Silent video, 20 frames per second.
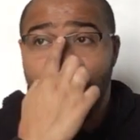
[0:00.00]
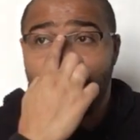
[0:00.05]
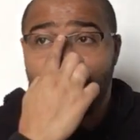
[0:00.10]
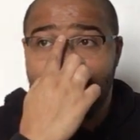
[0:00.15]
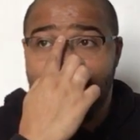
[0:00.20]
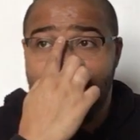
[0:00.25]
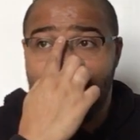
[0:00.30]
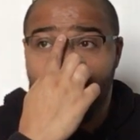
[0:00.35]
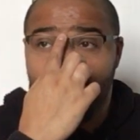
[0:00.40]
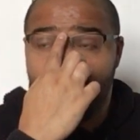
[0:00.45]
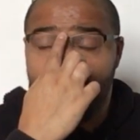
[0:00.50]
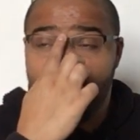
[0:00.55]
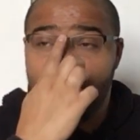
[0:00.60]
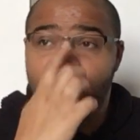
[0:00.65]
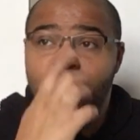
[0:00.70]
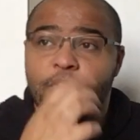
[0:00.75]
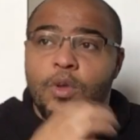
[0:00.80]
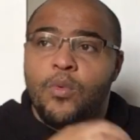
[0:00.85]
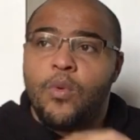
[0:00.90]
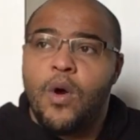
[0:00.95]
Now,
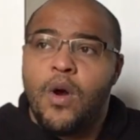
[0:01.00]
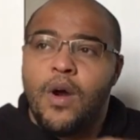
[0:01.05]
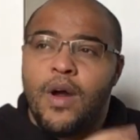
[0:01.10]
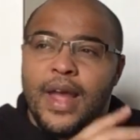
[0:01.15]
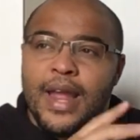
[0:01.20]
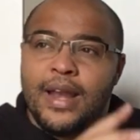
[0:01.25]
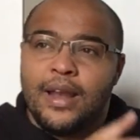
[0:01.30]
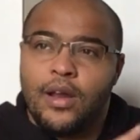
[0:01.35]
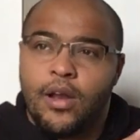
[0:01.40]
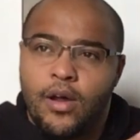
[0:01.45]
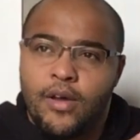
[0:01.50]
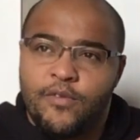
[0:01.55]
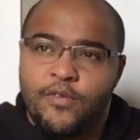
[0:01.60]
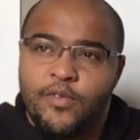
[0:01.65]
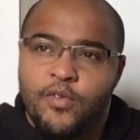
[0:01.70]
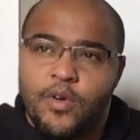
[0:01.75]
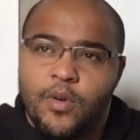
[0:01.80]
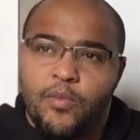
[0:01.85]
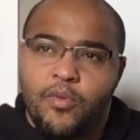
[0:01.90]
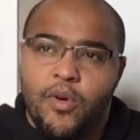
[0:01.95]
if you are in line
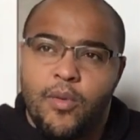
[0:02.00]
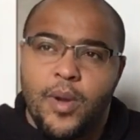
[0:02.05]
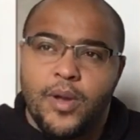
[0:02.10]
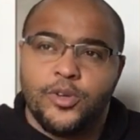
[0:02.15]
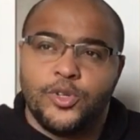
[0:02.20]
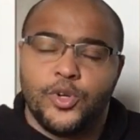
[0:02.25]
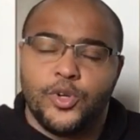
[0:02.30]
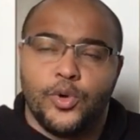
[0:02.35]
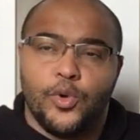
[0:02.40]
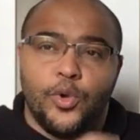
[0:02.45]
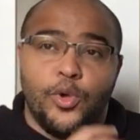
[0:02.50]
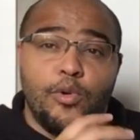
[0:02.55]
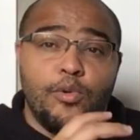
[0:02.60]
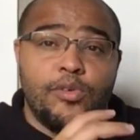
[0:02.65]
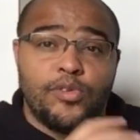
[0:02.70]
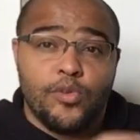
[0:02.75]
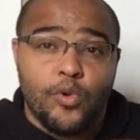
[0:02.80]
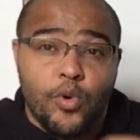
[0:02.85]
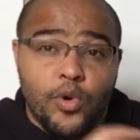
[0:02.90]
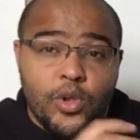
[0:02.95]
for a promotion, or you
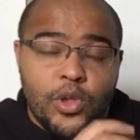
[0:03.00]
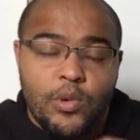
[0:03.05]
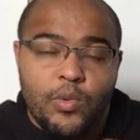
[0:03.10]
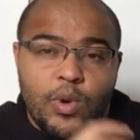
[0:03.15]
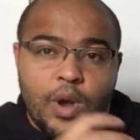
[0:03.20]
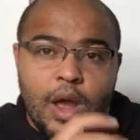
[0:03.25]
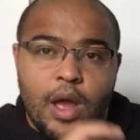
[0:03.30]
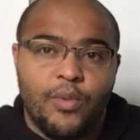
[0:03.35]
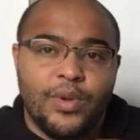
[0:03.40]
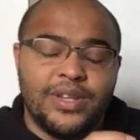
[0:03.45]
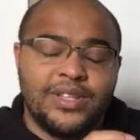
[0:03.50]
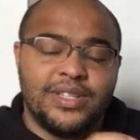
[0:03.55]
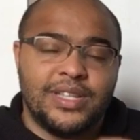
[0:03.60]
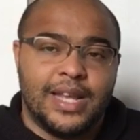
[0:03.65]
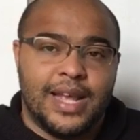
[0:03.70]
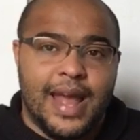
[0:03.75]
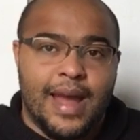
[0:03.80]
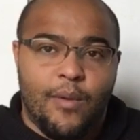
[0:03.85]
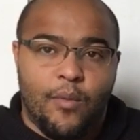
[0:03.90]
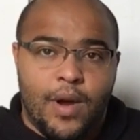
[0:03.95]
thought you were going to
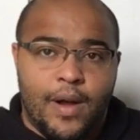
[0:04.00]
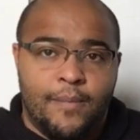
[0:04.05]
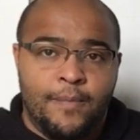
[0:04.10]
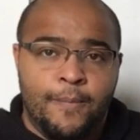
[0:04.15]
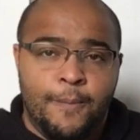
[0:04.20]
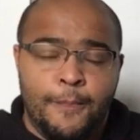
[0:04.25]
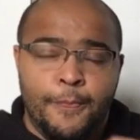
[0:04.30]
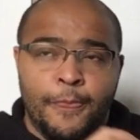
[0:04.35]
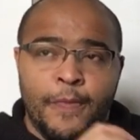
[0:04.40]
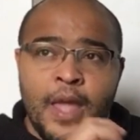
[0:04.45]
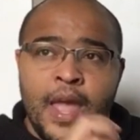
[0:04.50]
get one,